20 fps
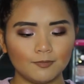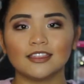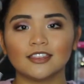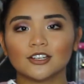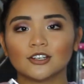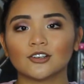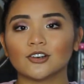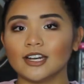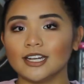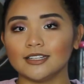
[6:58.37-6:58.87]

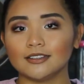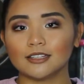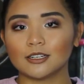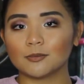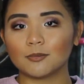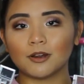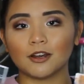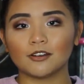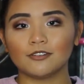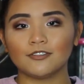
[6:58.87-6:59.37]
They're great.
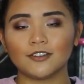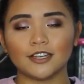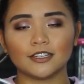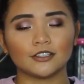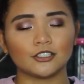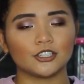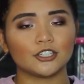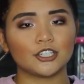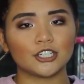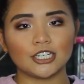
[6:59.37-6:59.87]
They're perfect.
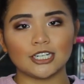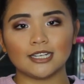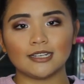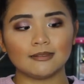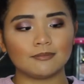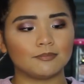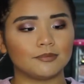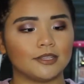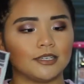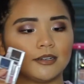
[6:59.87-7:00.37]
They're
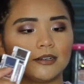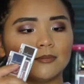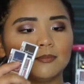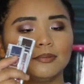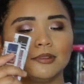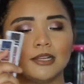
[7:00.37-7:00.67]
cheap. They're